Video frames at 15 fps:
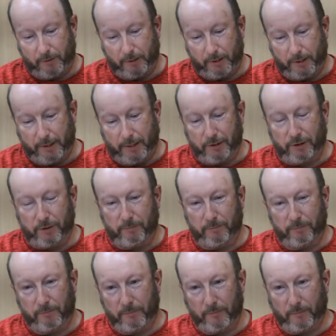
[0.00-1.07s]
get some
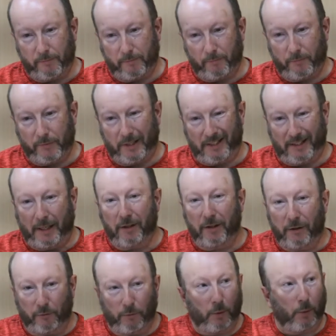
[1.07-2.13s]
sense
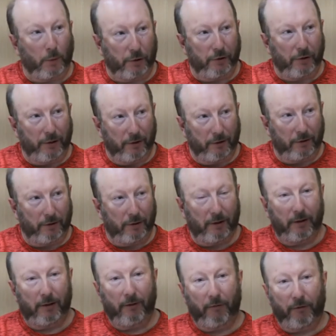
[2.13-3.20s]
of what was going on
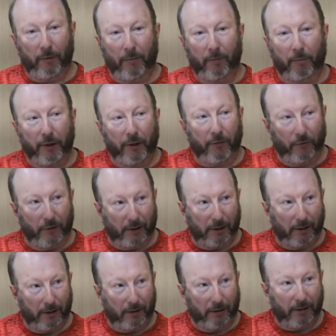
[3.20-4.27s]
from a brief
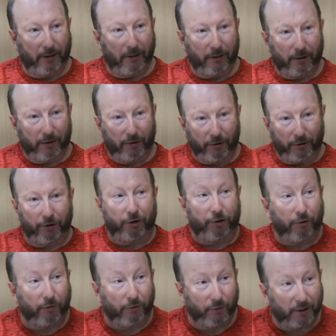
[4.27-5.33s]
visit, in such a
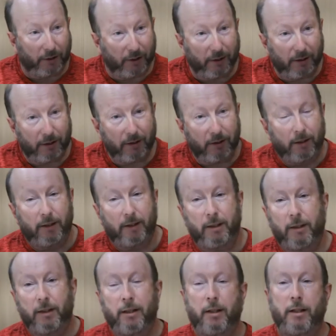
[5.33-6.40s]
short visit,
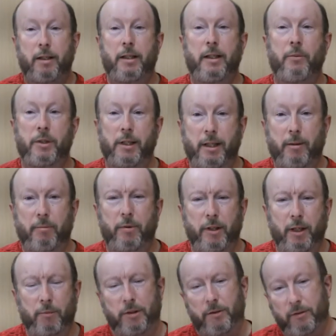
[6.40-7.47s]
it was at that point I
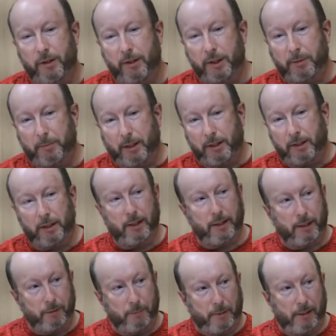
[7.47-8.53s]
was just inspired to then
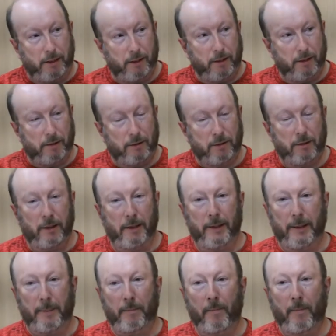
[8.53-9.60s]
go back,
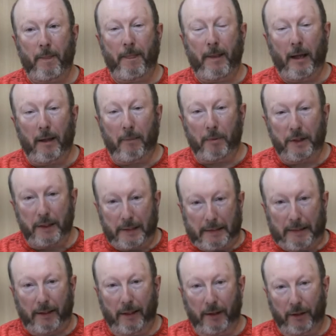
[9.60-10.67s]
and particularly
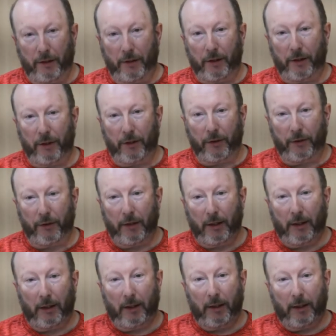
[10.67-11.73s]
then going to
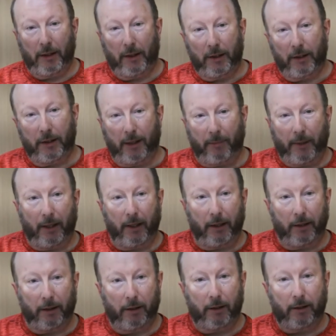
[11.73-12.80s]

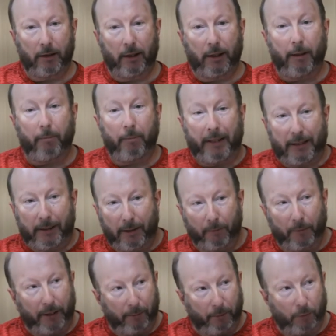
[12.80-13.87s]
Stepanakert and then meeting
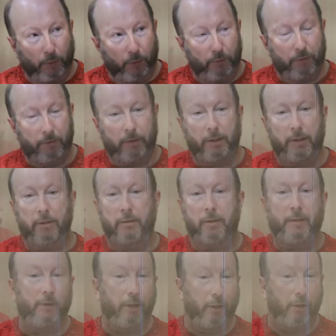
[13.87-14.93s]
people and
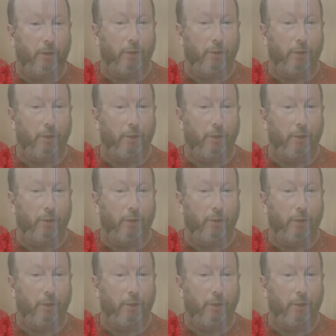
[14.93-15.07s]
having lunch